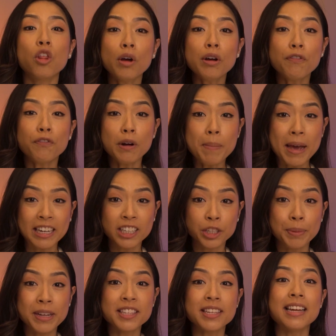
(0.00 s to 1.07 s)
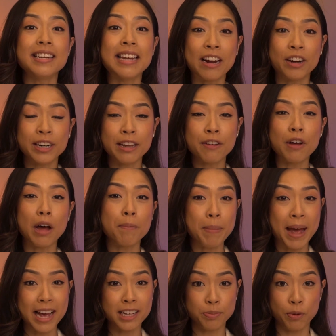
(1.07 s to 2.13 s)
Look for management's narrative on
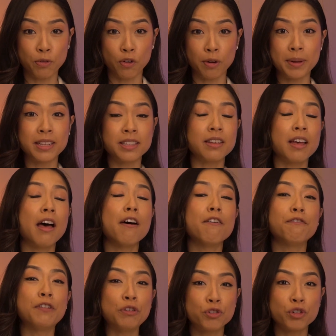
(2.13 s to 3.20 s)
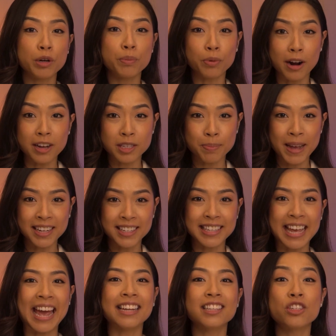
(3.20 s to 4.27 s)
past performance, future prospects,
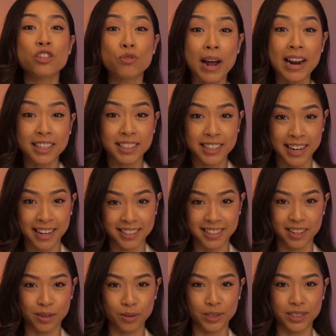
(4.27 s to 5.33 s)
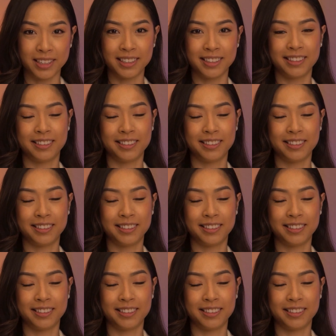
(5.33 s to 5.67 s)
and strategy execution.